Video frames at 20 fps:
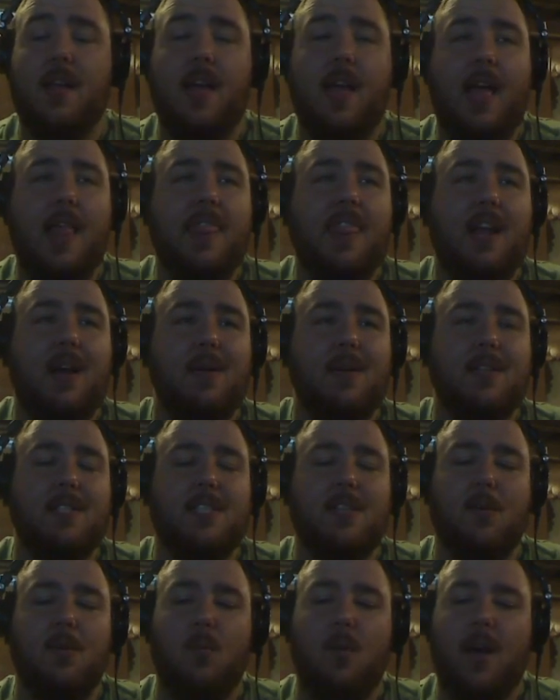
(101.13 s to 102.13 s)
There is
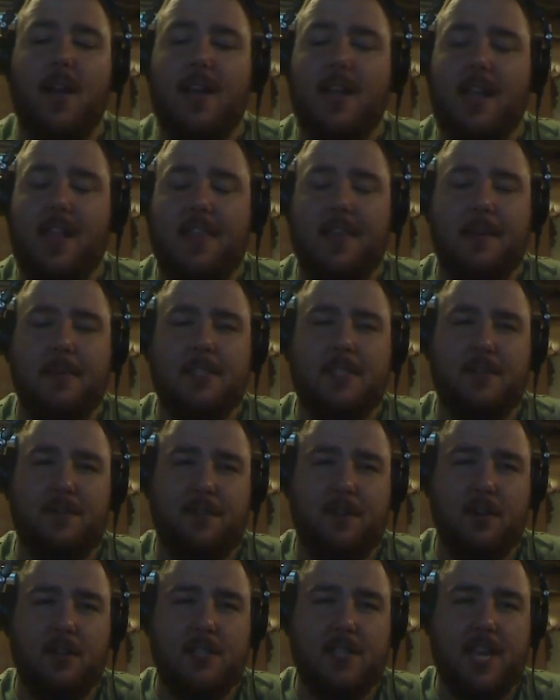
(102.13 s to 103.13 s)
the one, I think it was the
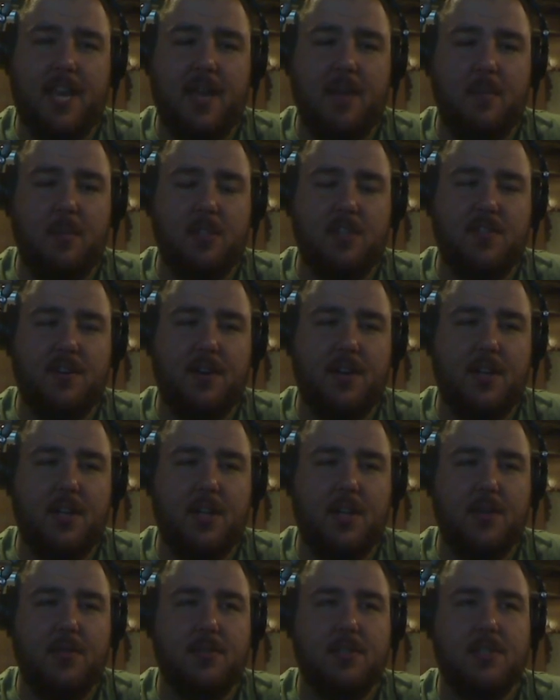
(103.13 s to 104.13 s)
first game was very
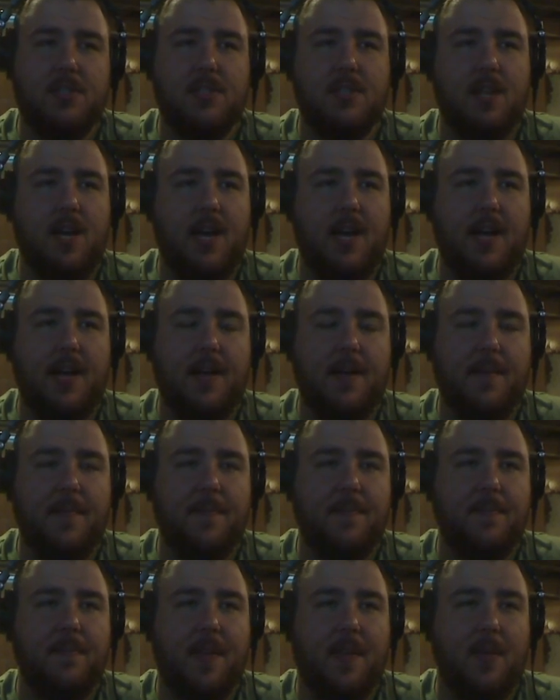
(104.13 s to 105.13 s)
close,
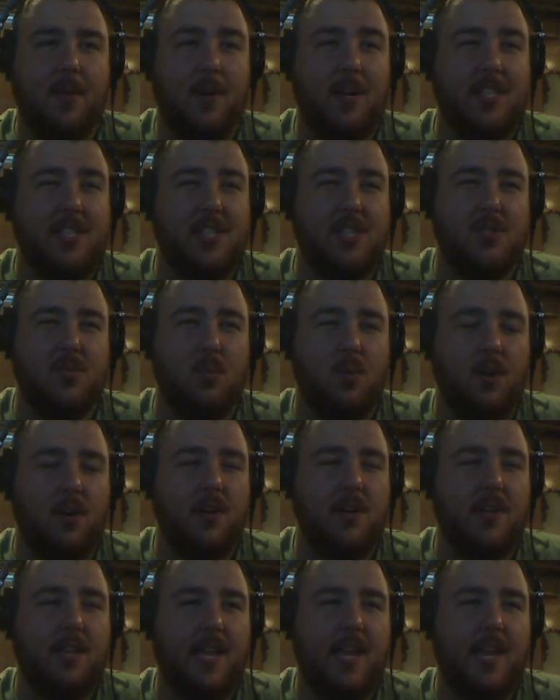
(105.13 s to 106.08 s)
and the rest just weren't.